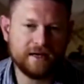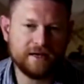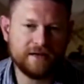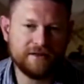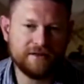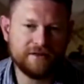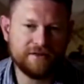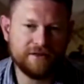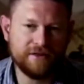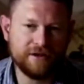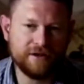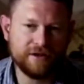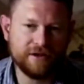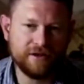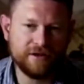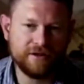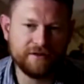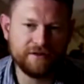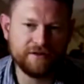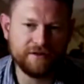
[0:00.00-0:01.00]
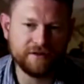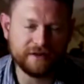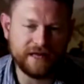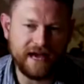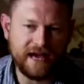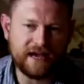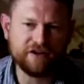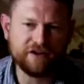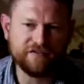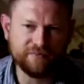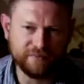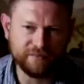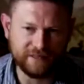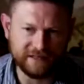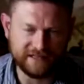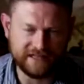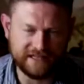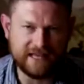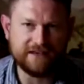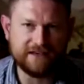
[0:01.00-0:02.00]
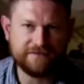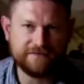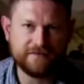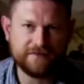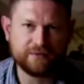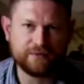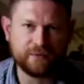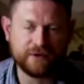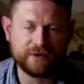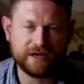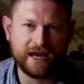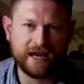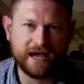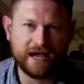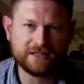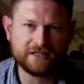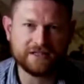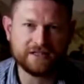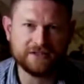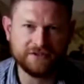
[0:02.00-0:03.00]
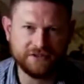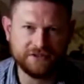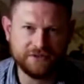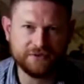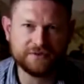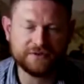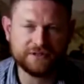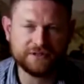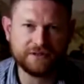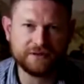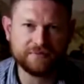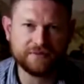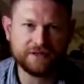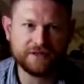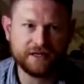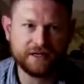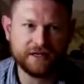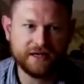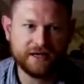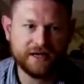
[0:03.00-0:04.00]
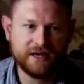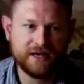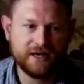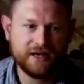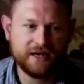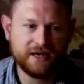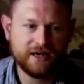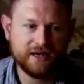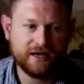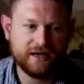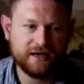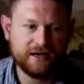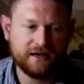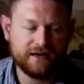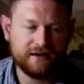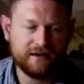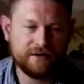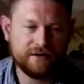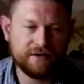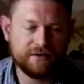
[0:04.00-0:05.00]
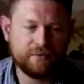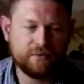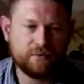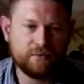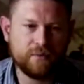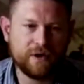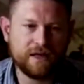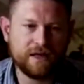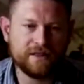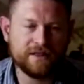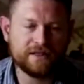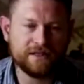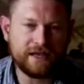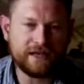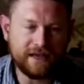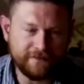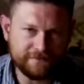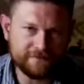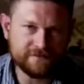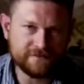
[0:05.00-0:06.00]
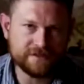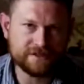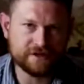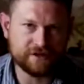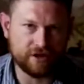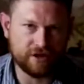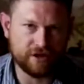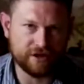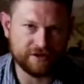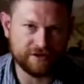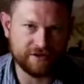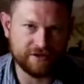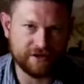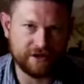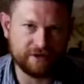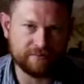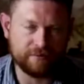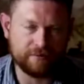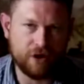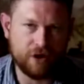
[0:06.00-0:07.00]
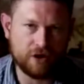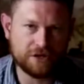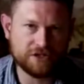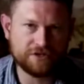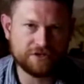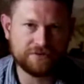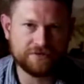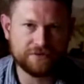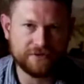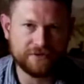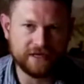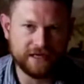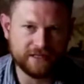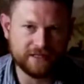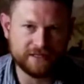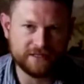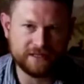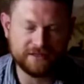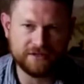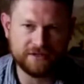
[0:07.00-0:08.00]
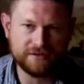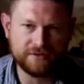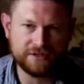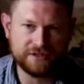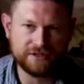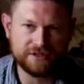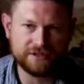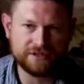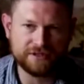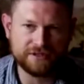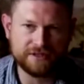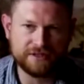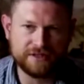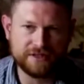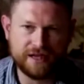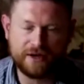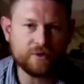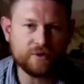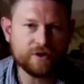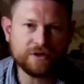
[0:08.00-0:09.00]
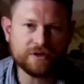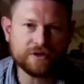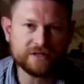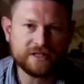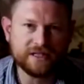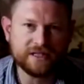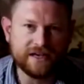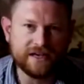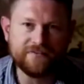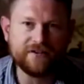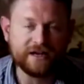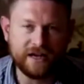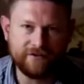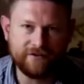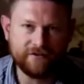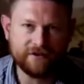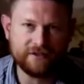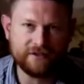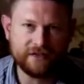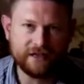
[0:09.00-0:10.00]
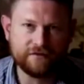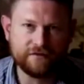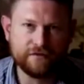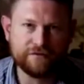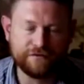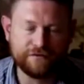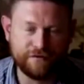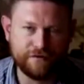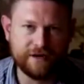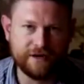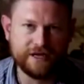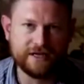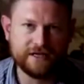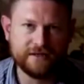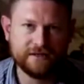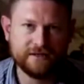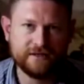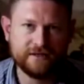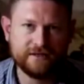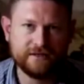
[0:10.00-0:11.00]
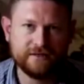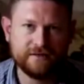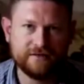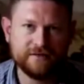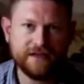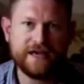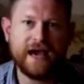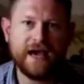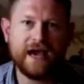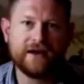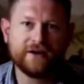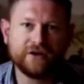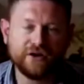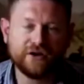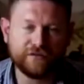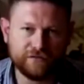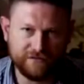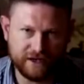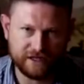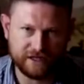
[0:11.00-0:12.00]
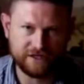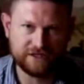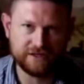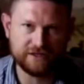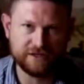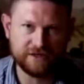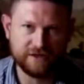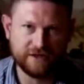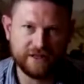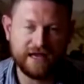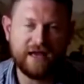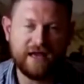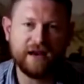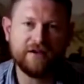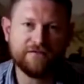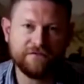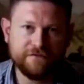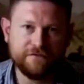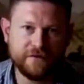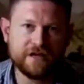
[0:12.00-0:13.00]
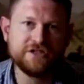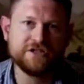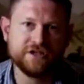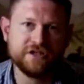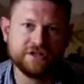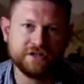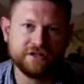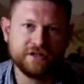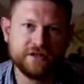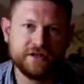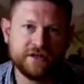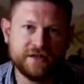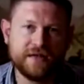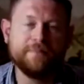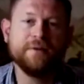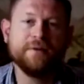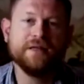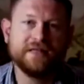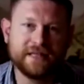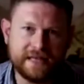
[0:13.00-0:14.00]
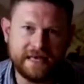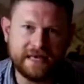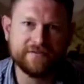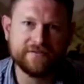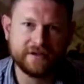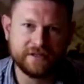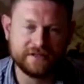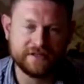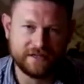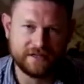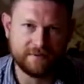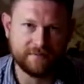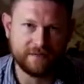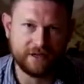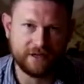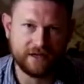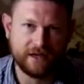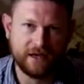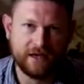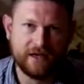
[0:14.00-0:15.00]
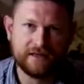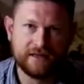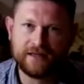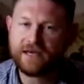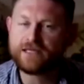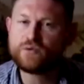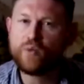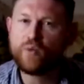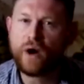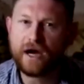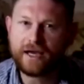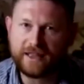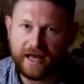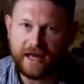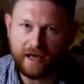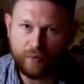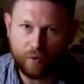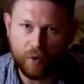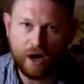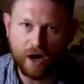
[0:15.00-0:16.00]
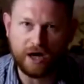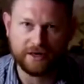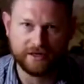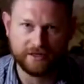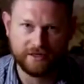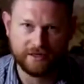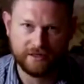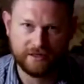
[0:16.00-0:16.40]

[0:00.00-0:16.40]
the lack of belief that we can actually do something. When the left started their march through the institutions, they weren't given everything for free. They had a conviction. They had a vision. They believed in something. That's why they won.